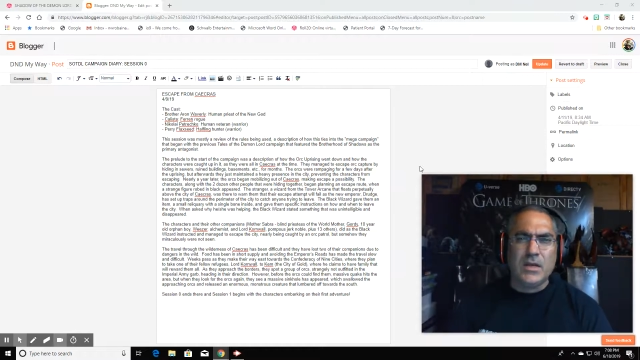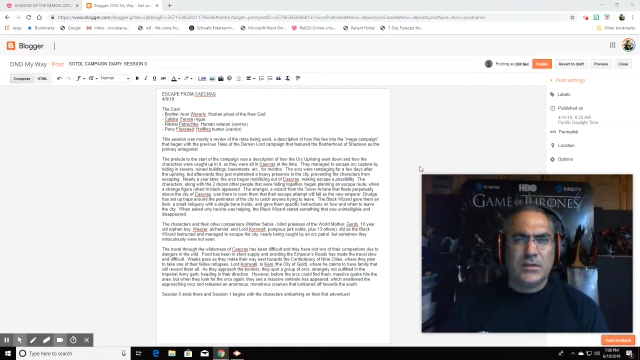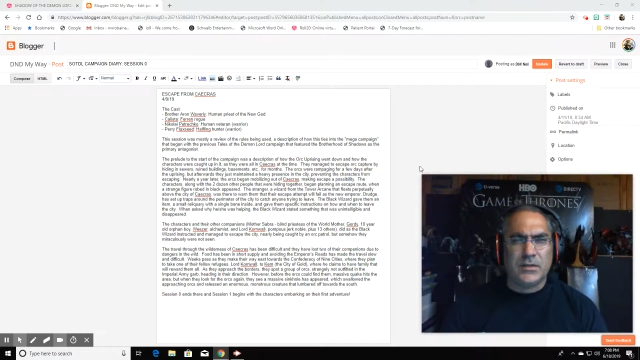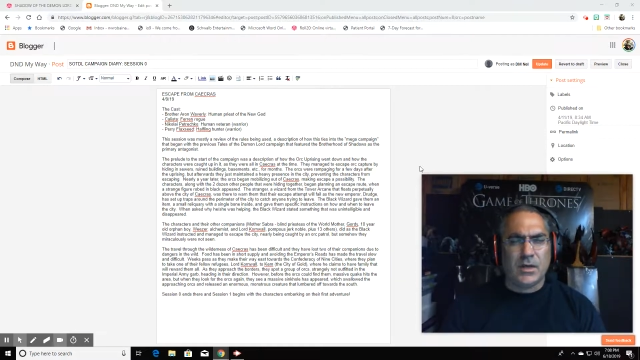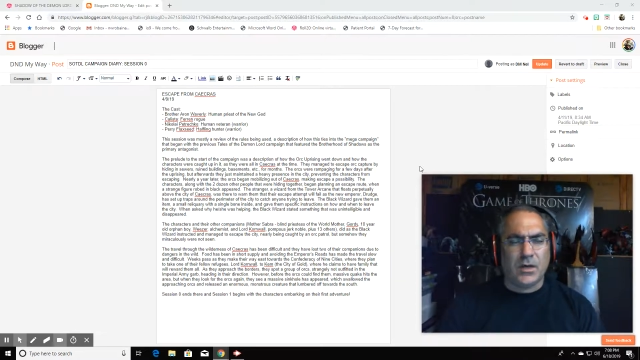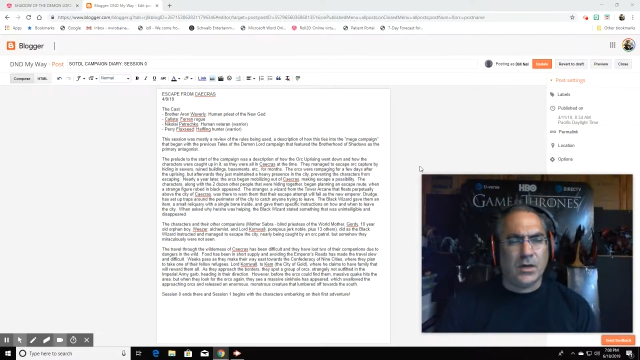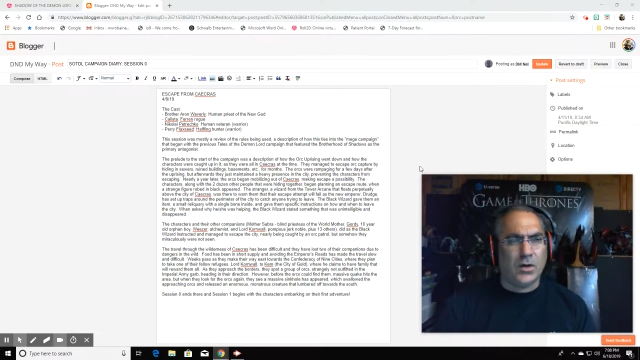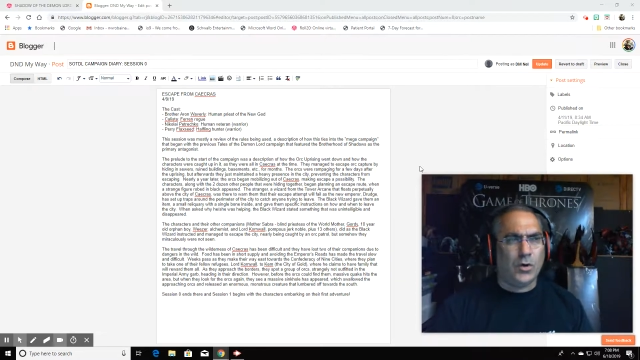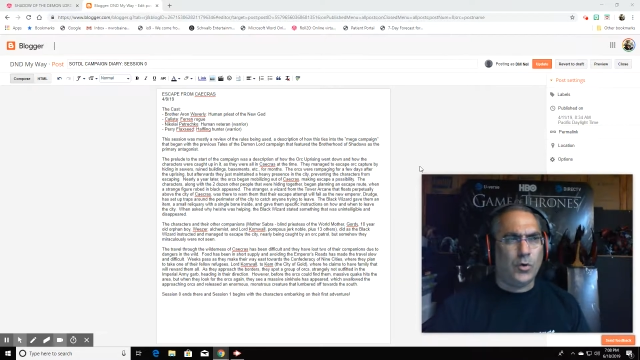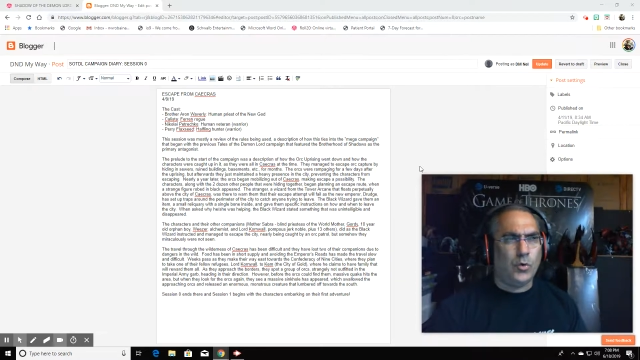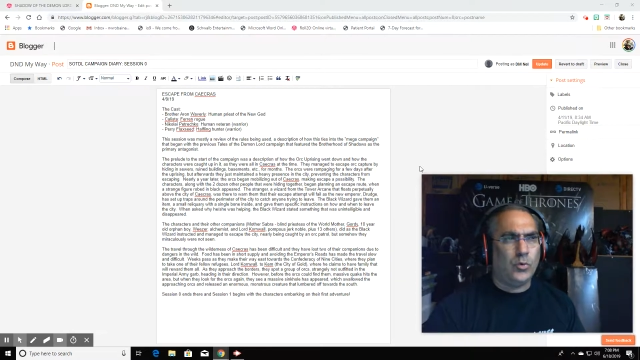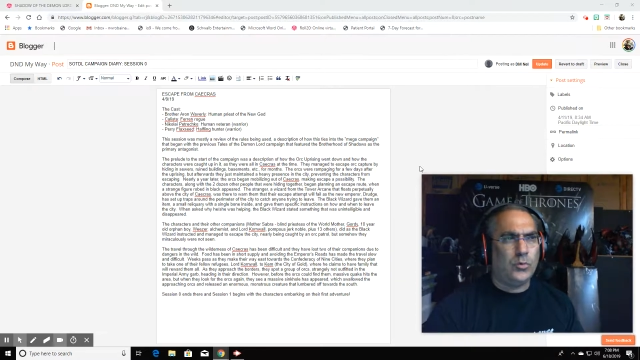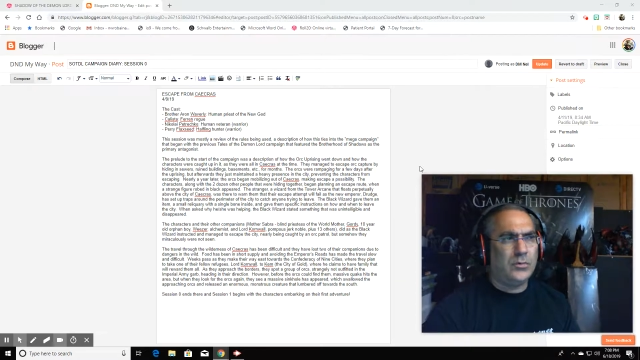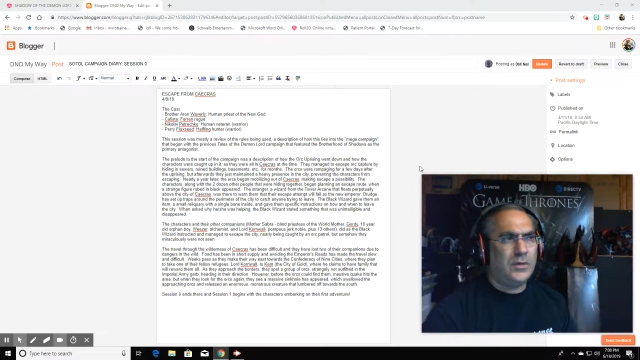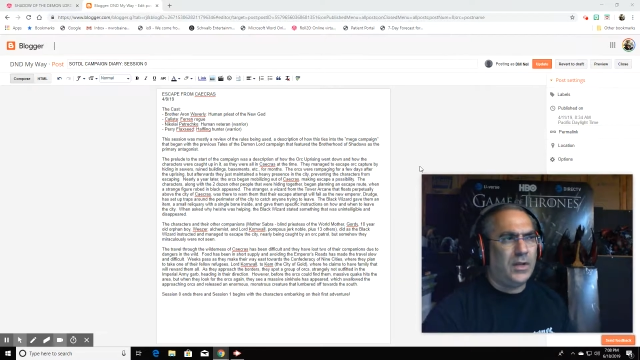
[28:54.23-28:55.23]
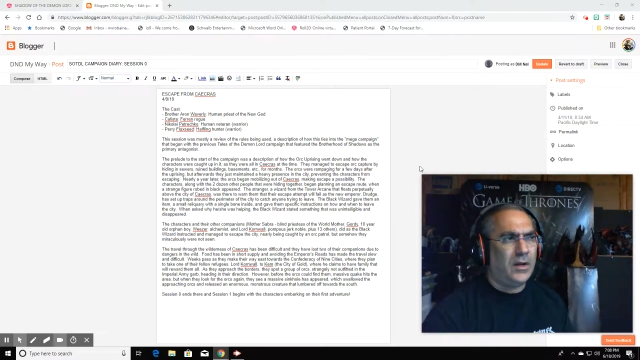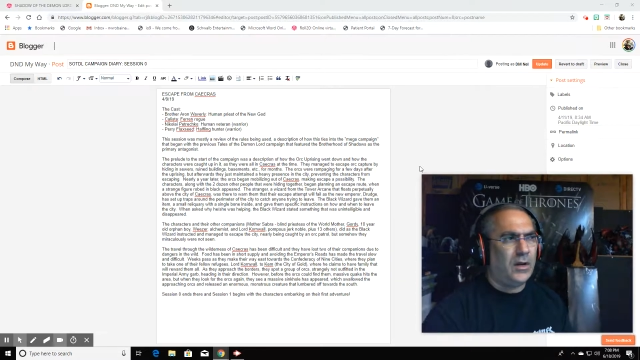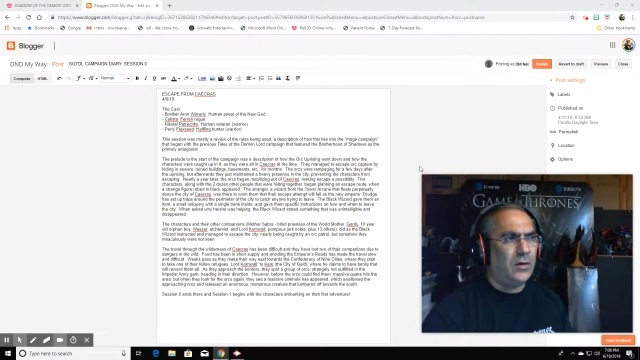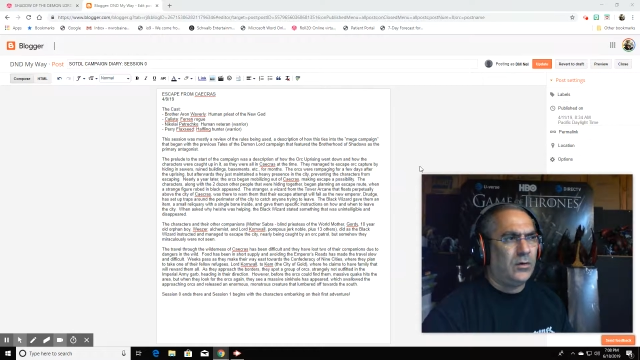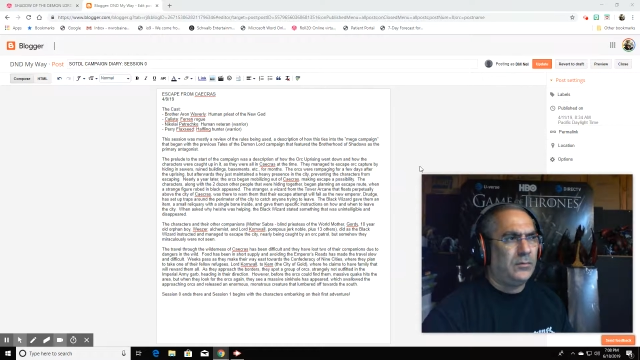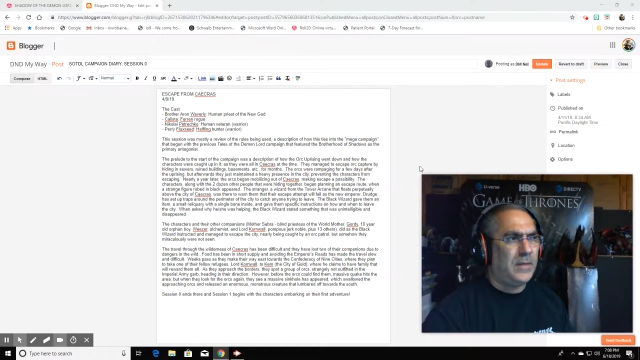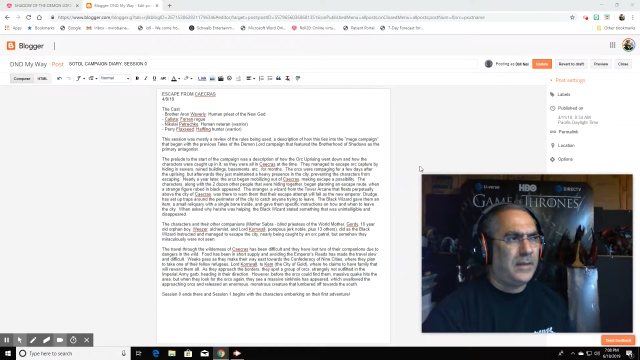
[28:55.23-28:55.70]
So,
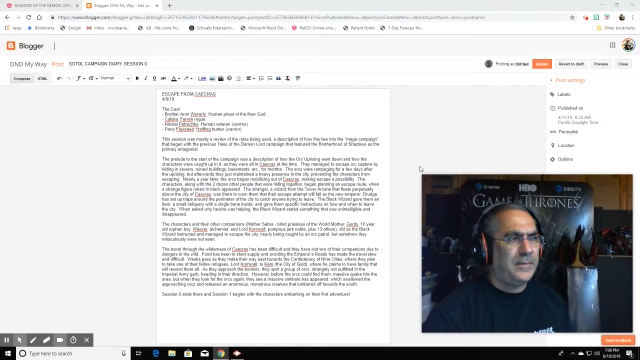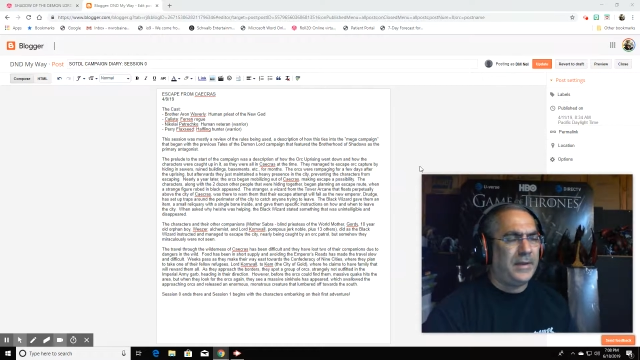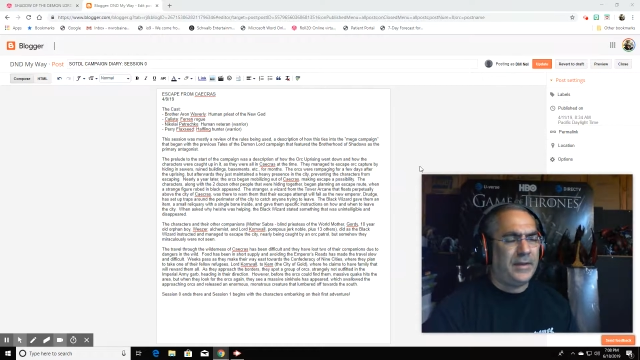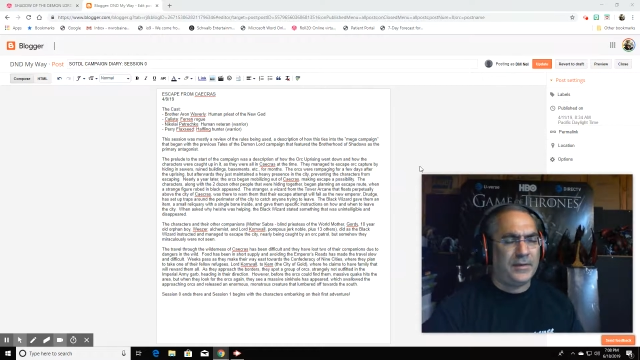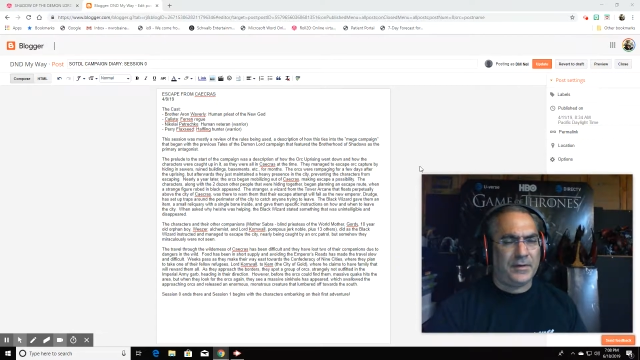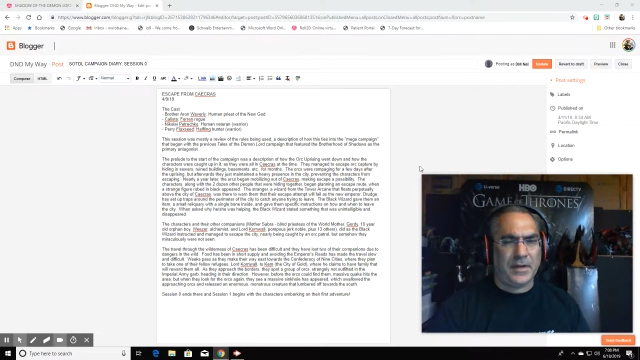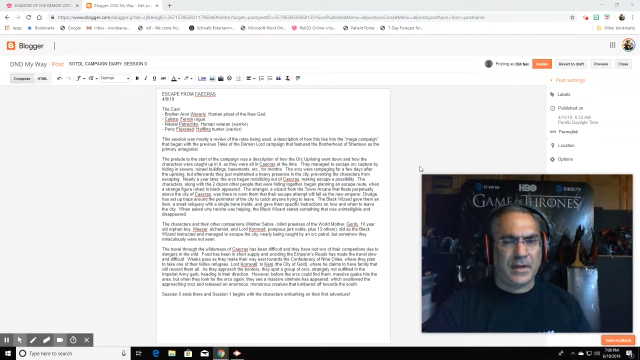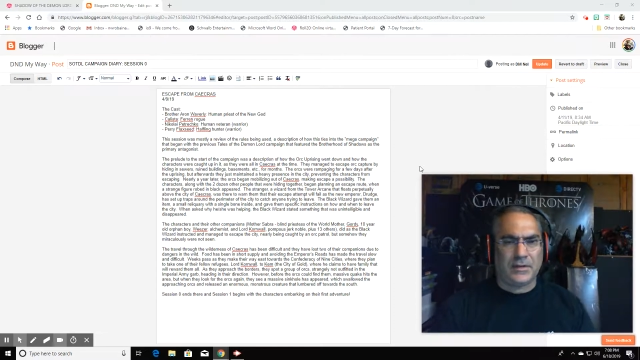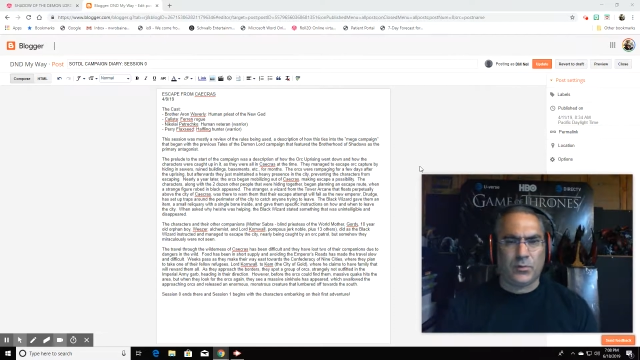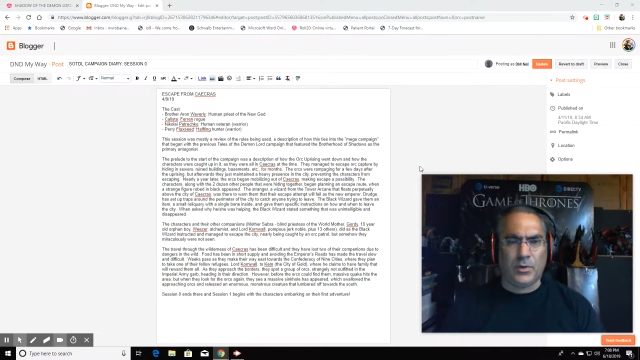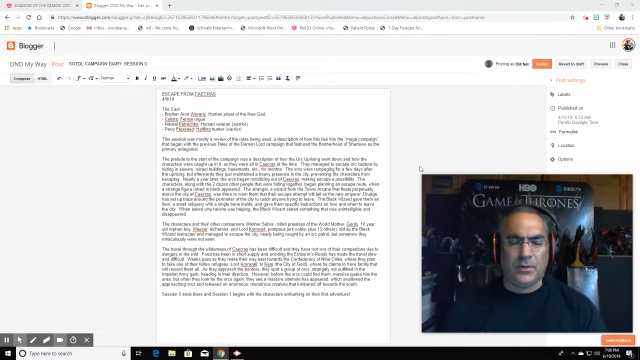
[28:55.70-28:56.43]
maybe in the next